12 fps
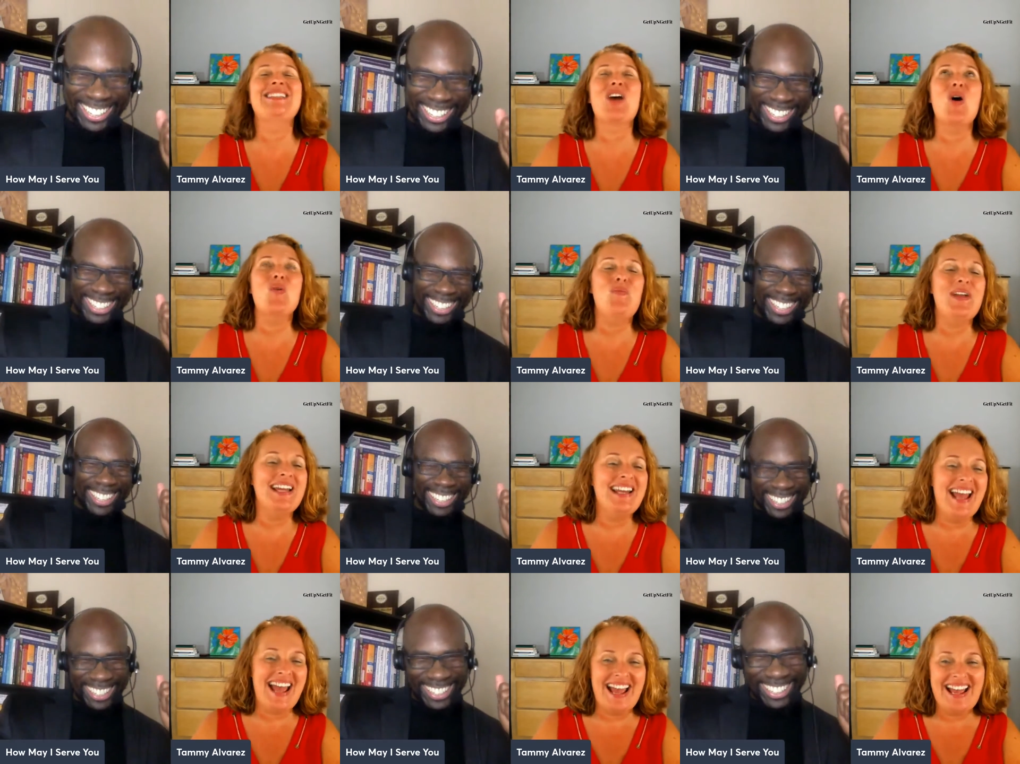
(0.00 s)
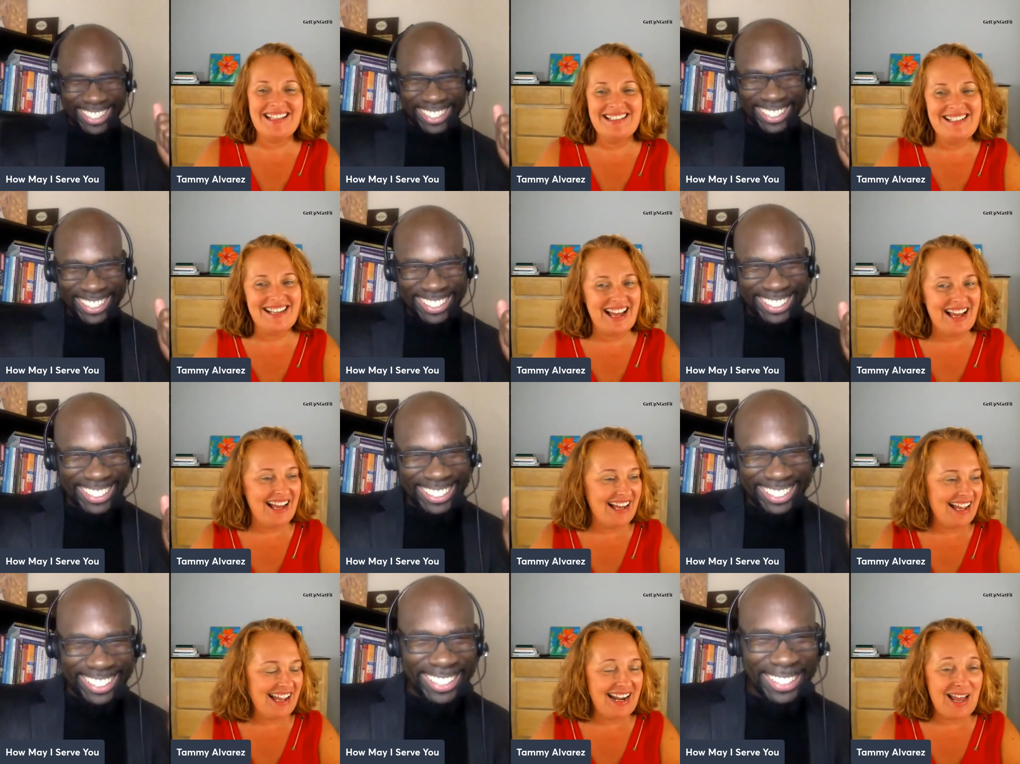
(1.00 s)
Speaker 1: is open, and
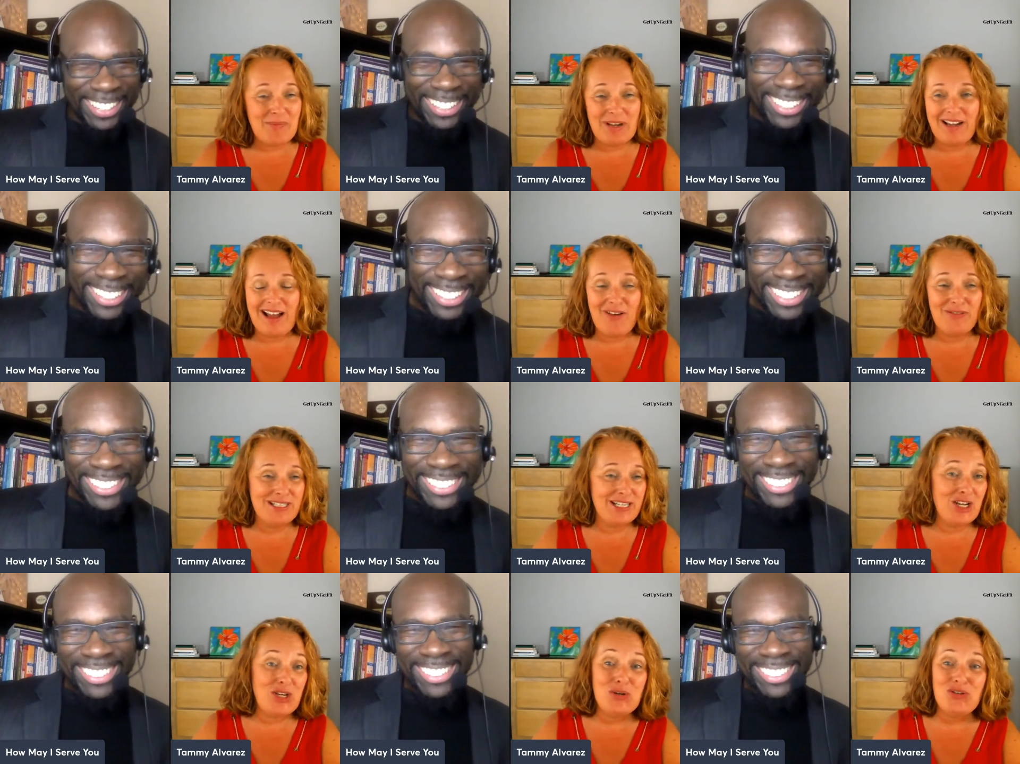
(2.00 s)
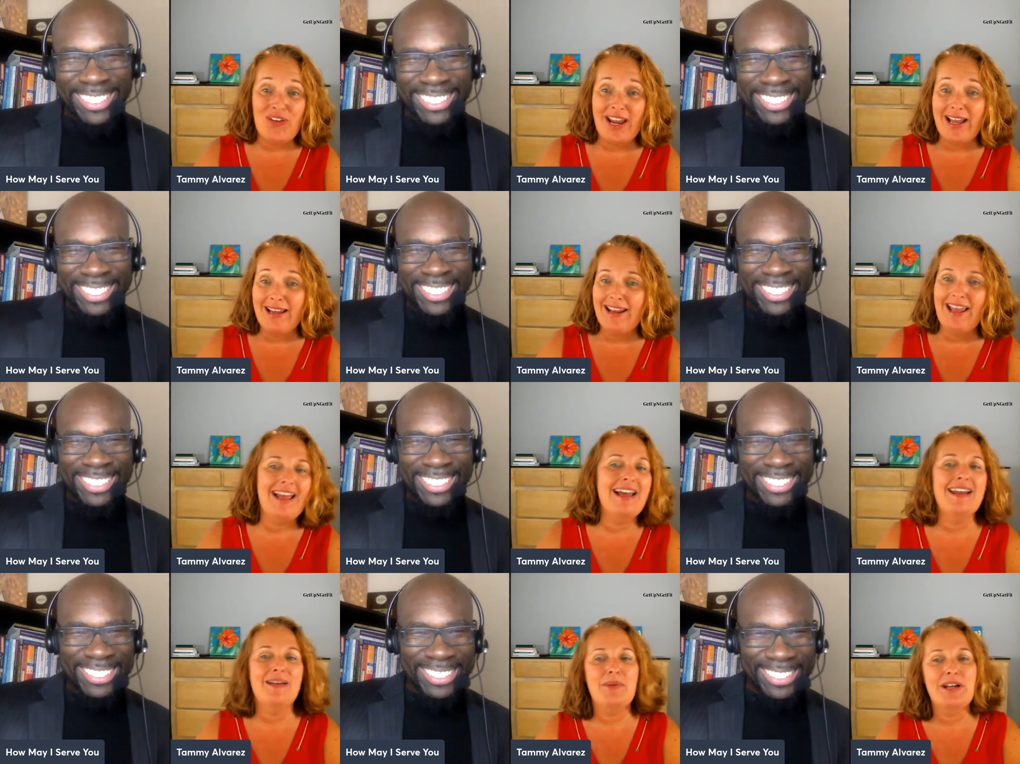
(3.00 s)
uh, and I'm a, uh, obviously a huge fan,
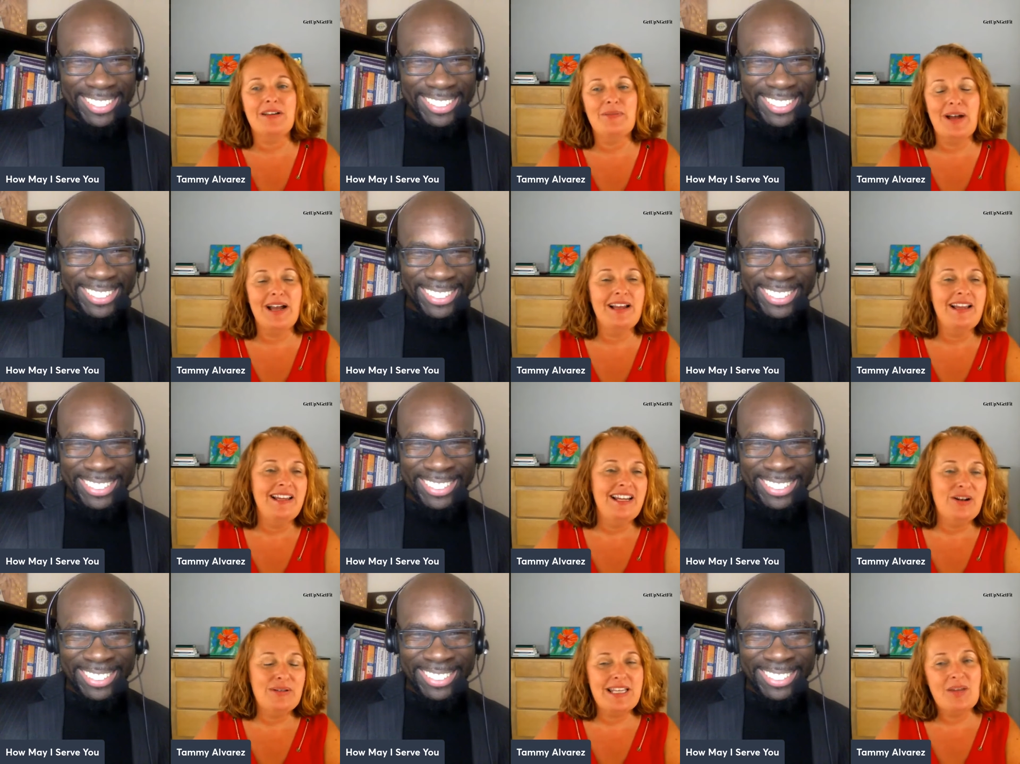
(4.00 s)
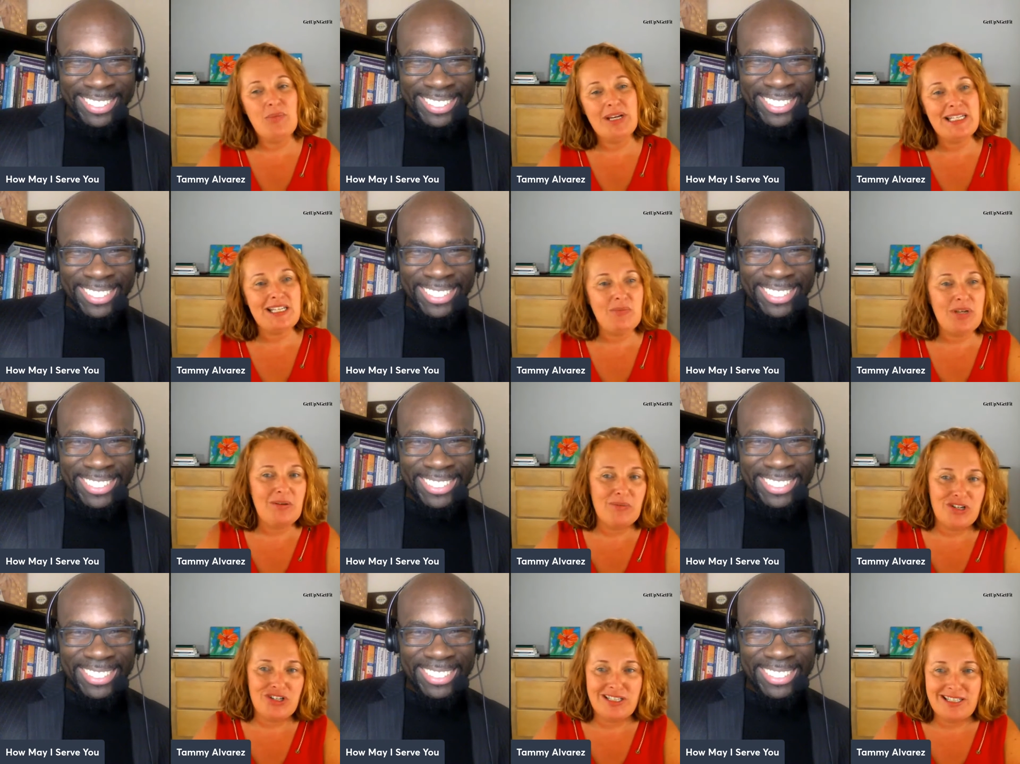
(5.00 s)
and I'm going to uh, you know send
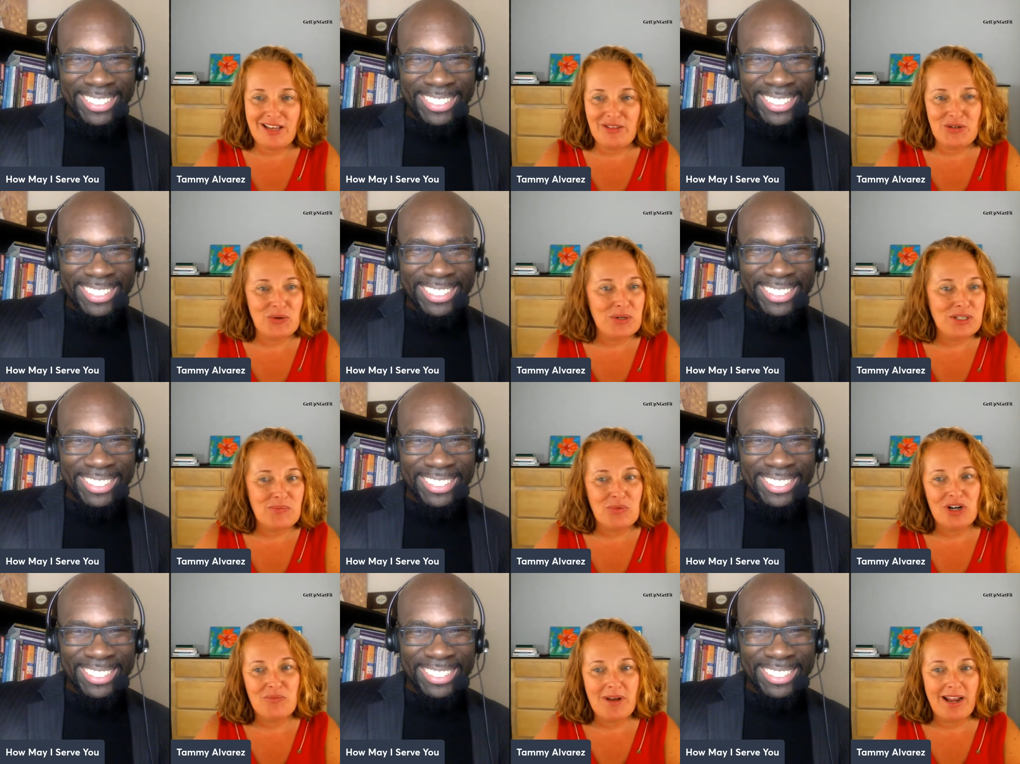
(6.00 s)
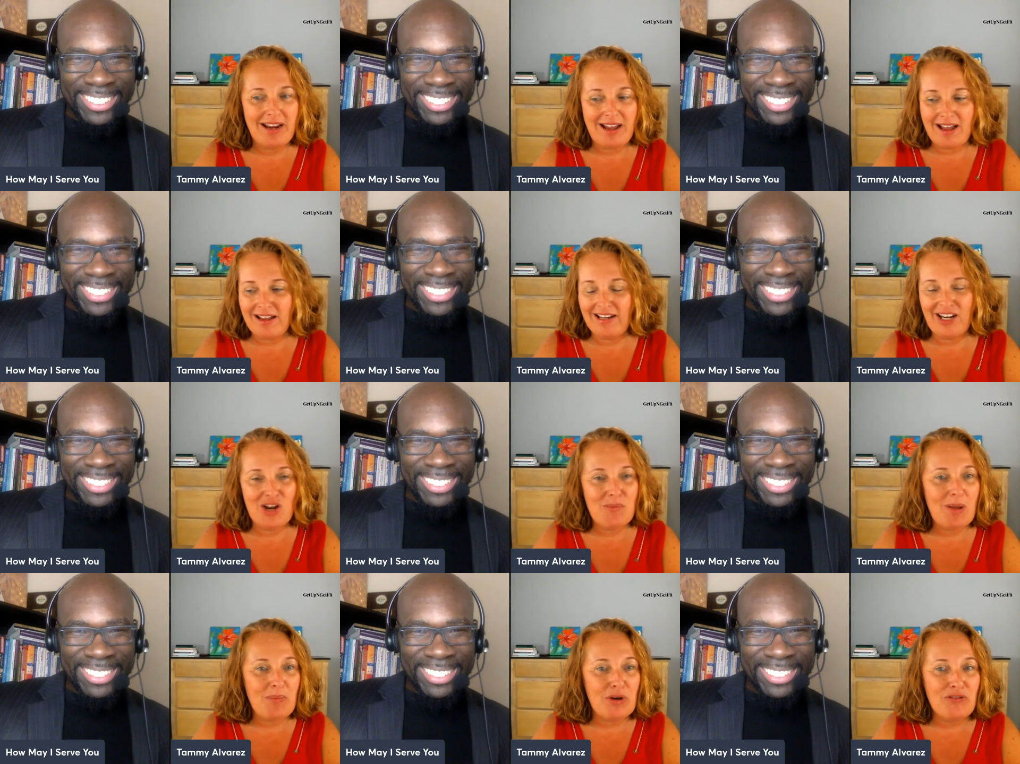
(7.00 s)
BTB, which is uh, the tourism board, my uh, you know
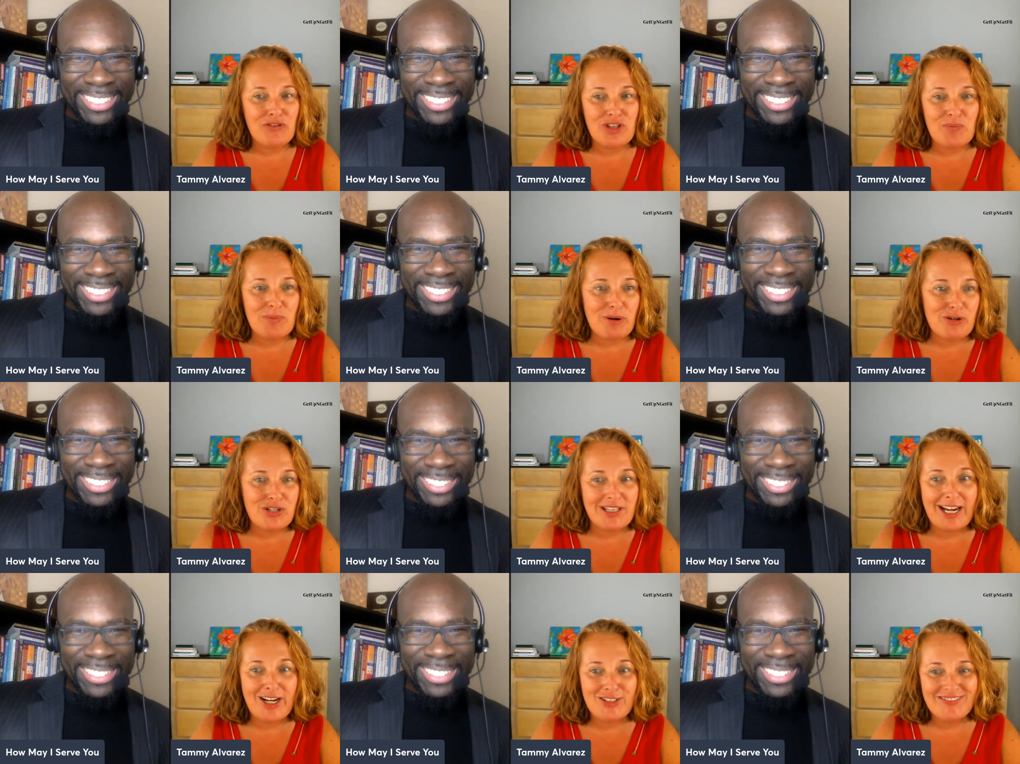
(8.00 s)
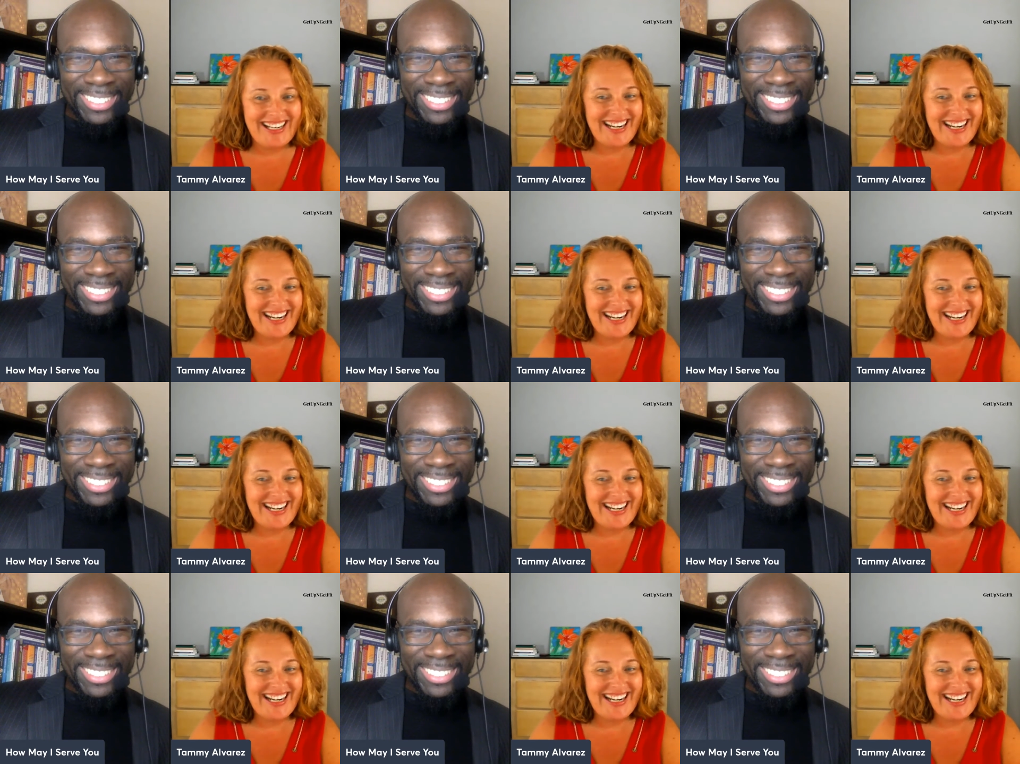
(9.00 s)
my bill for the promotion later.